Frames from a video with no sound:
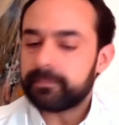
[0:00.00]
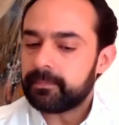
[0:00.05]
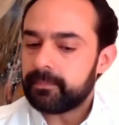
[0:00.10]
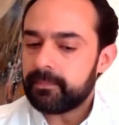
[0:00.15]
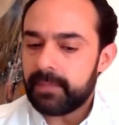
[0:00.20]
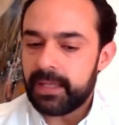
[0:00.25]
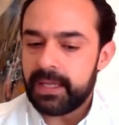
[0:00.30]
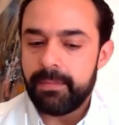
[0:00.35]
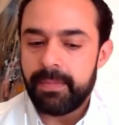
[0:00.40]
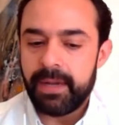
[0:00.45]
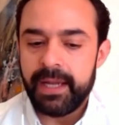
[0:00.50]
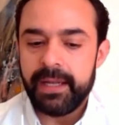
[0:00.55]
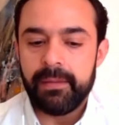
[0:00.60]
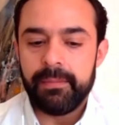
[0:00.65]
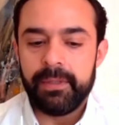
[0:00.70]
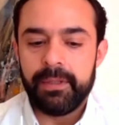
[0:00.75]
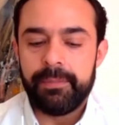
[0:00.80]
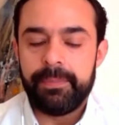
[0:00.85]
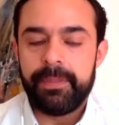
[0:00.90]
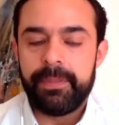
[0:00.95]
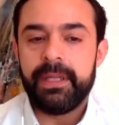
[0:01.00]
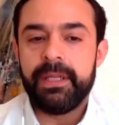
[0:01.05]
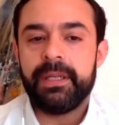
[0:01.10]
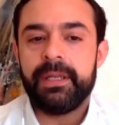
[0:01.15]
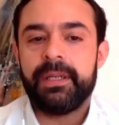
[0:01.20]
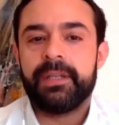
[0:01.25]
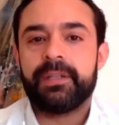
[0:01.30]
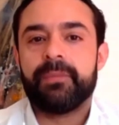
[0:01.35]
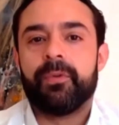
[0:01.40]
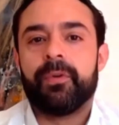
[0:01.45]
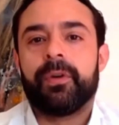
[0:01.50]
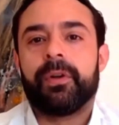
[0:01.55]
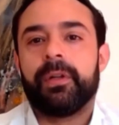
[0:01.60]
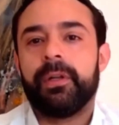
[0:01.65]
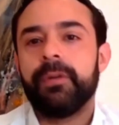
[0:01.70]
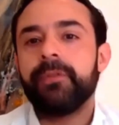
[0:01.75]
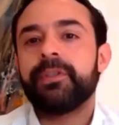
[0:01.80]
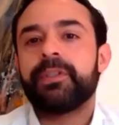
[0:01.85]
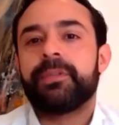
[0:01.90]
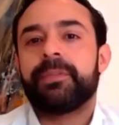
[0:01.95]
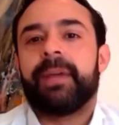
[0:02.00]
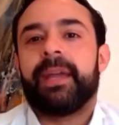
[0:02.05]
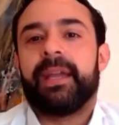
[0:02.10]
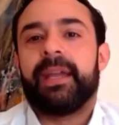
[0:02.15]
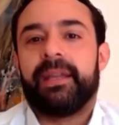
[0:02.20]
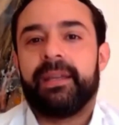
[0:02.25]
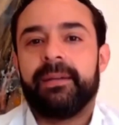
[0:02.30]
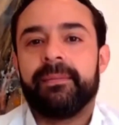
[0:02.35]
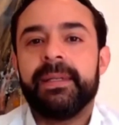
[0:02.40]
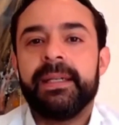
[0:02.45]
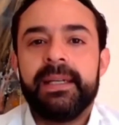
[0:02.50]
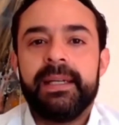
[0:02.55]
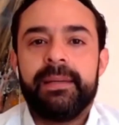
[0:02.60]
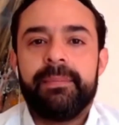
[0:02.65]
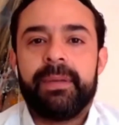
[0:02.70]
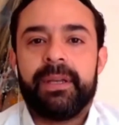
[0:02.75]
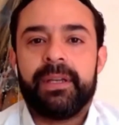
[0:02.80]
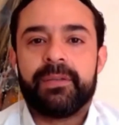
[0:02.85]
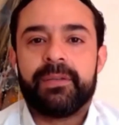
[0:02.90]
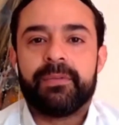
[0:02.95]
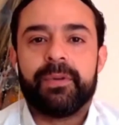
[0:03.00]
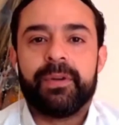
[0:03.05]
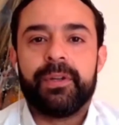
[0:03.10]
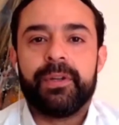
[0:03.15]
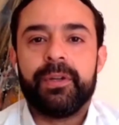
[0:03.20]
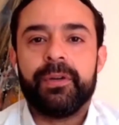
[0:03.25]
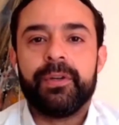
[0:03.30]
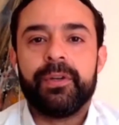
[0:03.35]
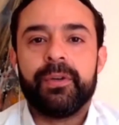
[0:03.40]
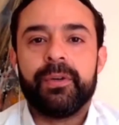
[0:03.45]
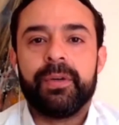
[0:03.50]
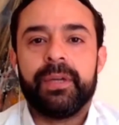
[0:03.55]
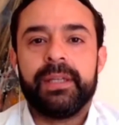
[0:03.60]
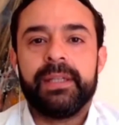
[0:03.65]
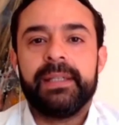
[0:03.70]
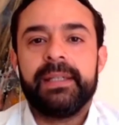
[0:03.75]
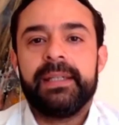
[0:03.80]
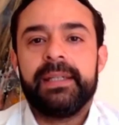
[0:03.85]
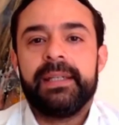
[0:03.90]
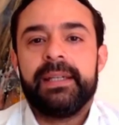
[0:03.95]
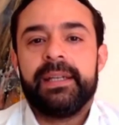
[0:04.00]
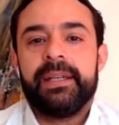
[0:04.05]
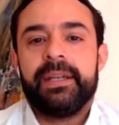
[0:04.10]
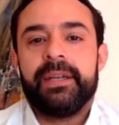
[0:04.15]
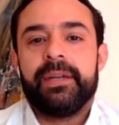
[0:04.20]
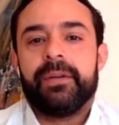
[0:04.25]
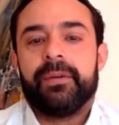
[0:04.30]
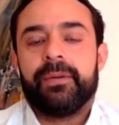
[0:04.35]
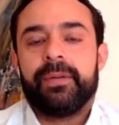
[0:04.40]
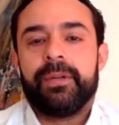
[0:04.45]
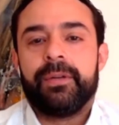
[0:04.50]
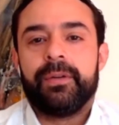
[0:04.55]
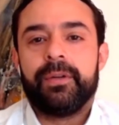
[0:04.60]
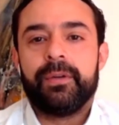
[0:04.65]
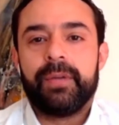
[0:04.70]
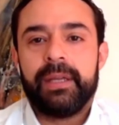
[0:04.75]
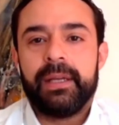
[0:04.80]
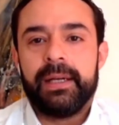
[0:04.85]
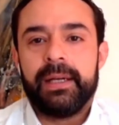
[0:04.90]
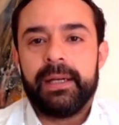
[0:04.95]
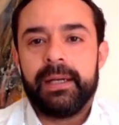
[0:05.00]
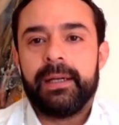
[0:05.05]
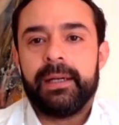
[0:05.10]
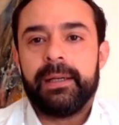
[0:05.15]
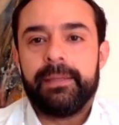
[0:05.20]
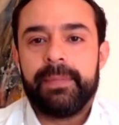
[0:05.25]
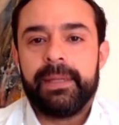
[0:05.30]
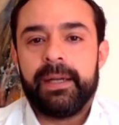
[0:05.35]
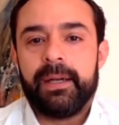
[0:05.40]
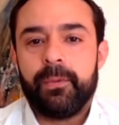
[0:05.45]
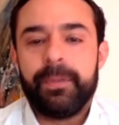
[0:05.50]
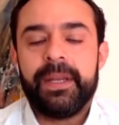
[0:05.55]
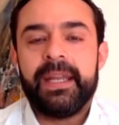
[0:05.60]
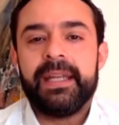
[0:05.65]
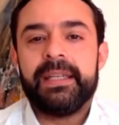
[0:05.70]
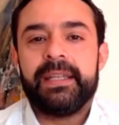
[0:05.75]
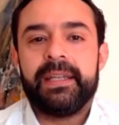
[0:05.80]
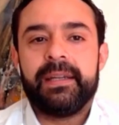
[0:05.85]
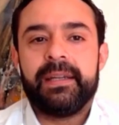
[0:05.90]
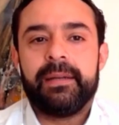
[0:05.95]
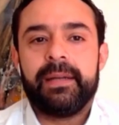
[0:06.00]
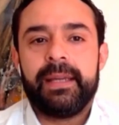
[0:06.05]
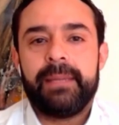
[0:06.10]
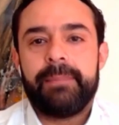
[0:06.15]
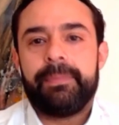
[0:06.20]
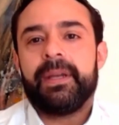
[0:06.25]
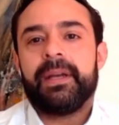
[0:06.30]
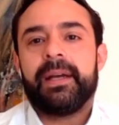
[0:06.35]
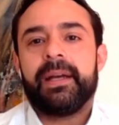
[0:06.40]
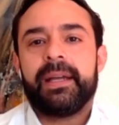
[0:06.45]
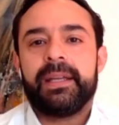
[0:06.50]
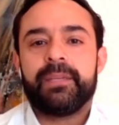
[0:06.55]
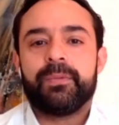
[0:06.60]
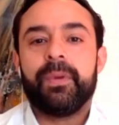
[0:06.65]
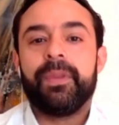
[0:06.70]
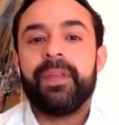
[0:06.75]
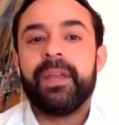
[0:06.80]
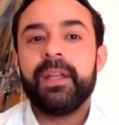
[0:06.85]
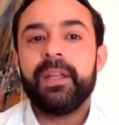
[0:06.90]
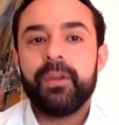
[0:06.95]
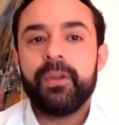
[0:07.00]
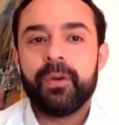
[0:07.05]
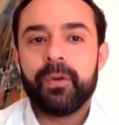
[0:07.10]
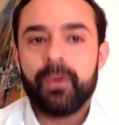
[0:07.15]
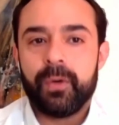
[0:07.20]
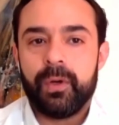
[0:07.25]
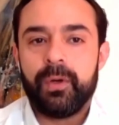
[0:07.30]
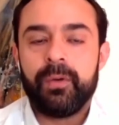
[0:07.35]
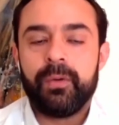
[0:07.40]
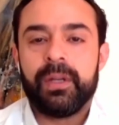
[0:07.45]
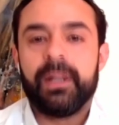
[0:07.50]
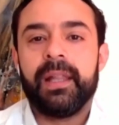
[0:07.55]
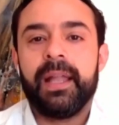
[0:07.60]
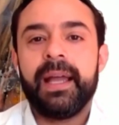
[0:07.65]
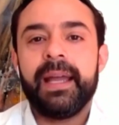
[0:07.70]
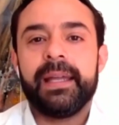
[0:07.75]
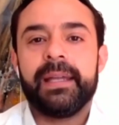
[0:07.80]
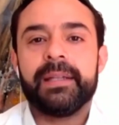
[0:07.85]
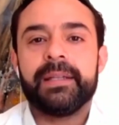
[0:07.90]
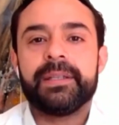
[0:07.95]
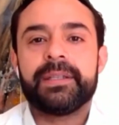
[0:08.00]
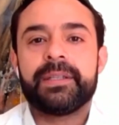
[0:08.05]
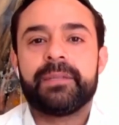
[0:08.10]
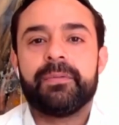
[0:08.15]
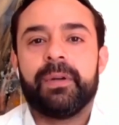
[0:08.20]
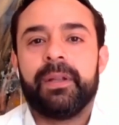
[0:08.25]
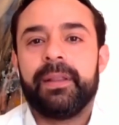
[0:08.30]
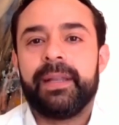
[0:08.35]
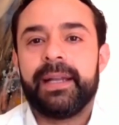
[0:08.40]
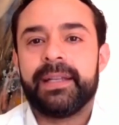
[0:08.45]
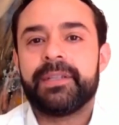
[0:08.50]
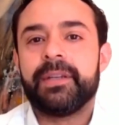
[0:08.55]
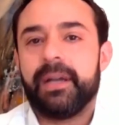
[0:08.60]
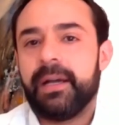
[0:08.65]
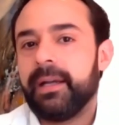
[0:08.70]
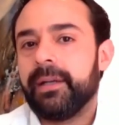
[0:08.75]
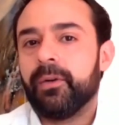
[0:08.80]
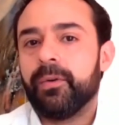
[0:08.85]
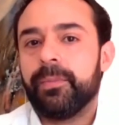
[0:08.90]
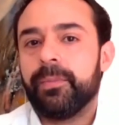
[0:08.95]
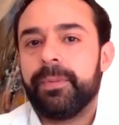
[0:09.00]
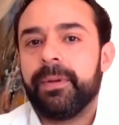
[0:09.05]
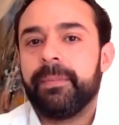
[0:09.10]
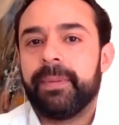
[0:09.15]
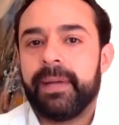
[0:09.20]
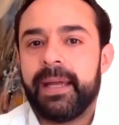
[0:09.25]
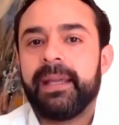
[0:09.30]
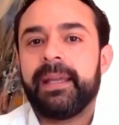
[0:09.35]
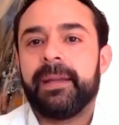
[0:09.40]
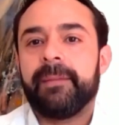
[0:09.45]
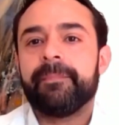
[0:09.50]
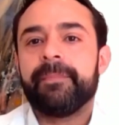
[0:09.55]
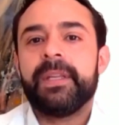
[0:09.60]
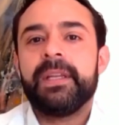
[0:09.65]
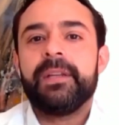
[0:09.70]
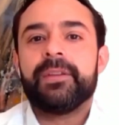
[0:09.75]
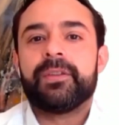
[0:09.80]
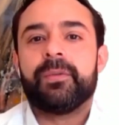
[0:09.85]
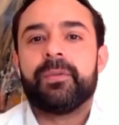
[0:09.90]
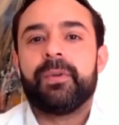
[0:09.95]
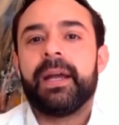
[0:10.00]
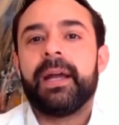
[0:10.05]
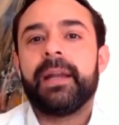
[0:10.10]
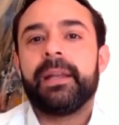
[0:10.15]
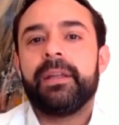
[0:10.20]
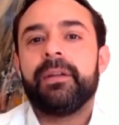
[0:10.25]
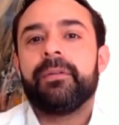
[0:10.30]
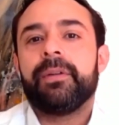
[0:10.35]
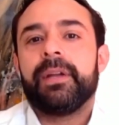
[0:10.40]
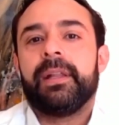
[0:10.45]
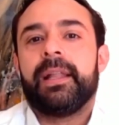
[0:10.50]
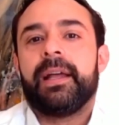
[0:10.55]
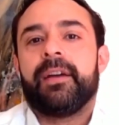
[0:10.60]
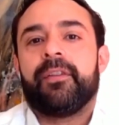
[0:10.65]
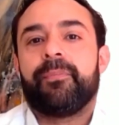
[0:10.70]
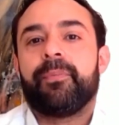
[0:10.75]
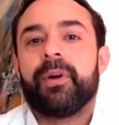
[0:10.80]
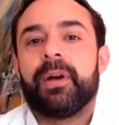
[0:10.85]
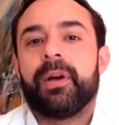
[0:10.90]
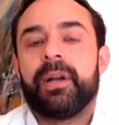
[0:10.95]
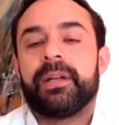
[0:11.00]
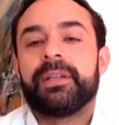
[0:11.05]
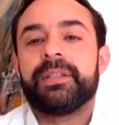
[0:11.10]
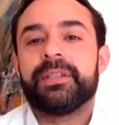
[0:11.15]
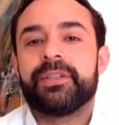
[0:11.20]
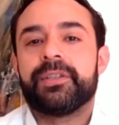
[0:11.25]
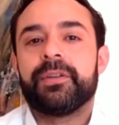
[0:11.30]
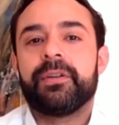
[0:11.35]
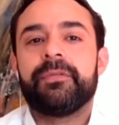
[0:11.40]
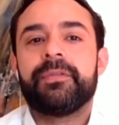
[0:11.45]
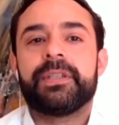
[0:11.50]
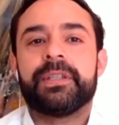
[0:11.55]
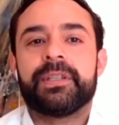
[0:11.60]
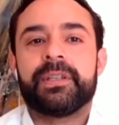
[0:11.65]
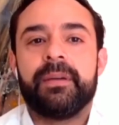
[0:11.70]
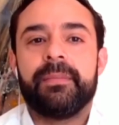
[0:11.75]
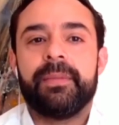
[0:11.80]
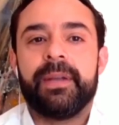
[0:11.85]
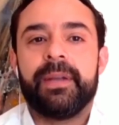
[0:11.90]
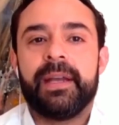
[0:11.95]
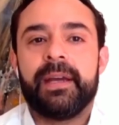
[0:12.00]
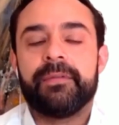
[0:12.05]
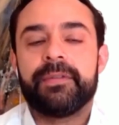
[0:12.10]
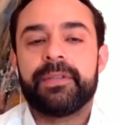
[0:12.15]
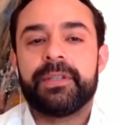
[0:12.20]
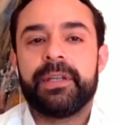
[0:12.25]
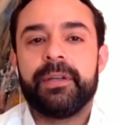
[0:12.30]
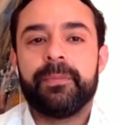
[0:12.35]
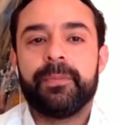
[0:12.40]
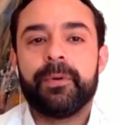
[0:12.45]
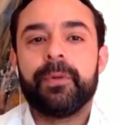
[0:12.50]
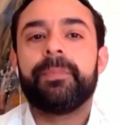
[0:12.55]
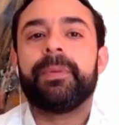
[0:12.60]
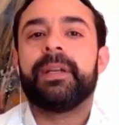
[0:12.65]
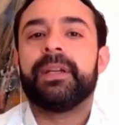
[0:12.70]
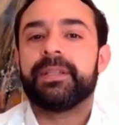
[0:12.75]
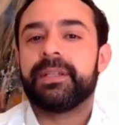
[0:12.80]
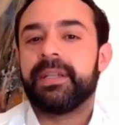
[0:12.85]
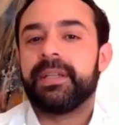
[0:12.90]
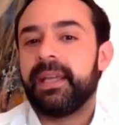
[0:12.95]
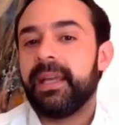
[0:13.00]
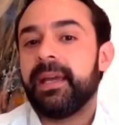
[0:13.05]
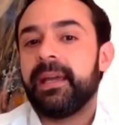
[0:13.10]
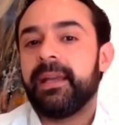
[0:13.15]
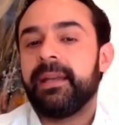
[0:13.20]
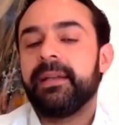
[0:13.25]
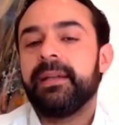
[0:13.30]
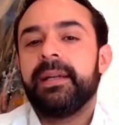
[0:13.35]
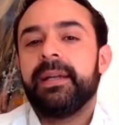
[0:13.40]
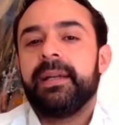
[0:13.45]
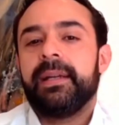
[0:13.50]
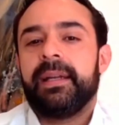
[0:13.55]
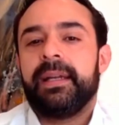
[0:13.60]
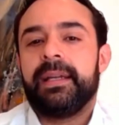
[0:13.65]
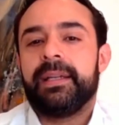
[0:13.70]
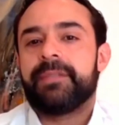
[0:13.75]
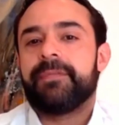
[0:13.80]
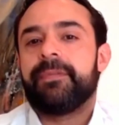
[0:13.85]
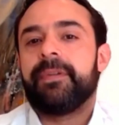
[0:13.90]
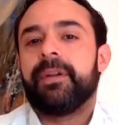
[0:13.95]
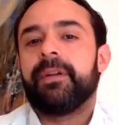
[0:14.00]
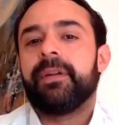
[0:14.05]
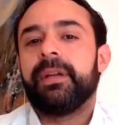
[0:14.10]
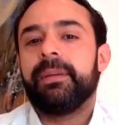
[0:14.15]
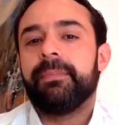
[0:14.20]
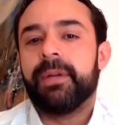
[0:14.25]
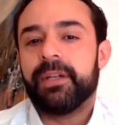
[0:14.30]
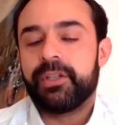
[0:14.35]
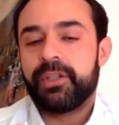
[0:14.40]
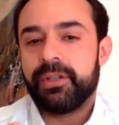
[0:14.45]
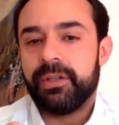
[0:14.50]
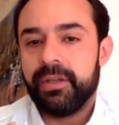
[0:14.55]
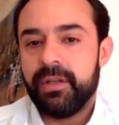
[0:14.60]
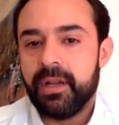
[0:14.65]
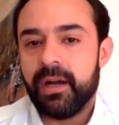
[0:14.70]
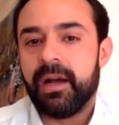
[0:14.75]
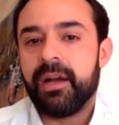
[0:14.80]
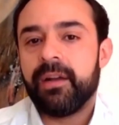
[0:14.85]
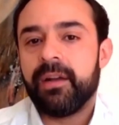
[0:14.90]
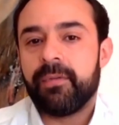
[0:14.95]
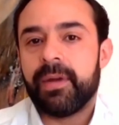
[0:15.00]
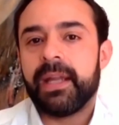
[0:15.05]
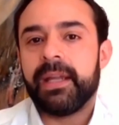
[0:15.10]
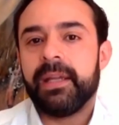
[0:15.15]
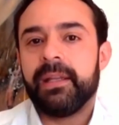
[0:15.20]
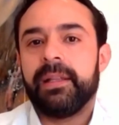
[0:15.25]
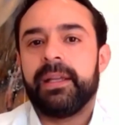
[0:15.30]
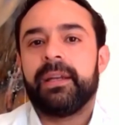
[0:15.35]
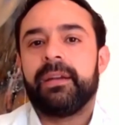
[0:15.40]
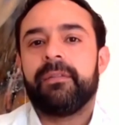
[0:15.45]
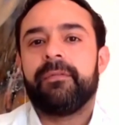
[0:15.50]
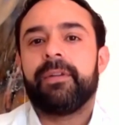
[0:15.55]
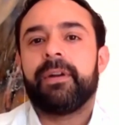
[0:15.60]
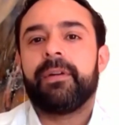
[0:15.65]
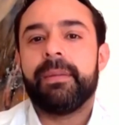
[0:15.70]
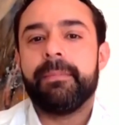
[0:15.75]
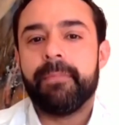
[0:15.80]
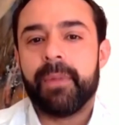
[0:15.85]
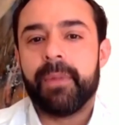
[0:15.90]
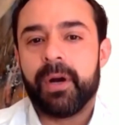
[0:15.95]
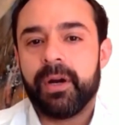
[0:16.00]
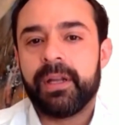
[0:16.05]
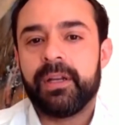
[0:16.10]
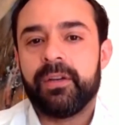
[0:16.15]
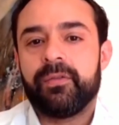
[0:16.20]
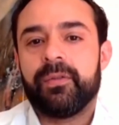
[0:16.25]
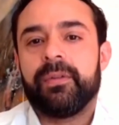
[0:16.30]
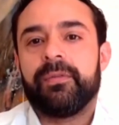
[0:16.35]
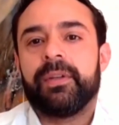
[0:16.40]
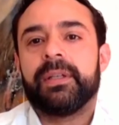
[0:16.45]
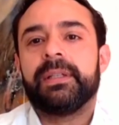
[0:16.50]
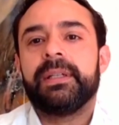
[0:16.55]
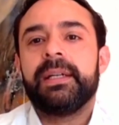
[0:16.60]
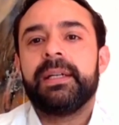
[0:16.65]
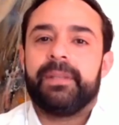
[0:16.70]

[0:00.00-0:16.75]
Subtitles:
In my humble opinion, it's more closed banking, because where you're doing open APIs within your own clients, well, that's not open banking. So we're not hearing a lot of products and services coming out of Singapore because, again, it's very much non-regulated and very market-driven.